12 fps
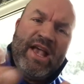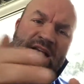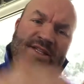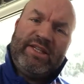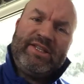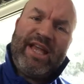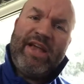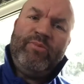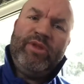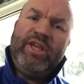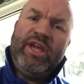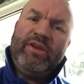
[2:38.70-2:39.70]
It's the same
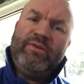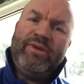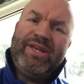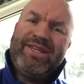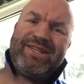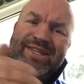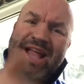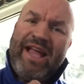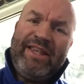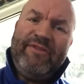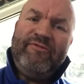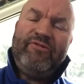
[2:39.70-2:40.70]
with you.
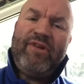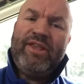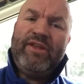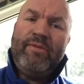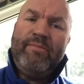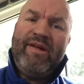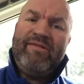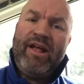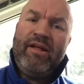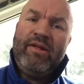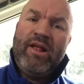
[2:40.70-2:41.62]
Stand in front of the mirror.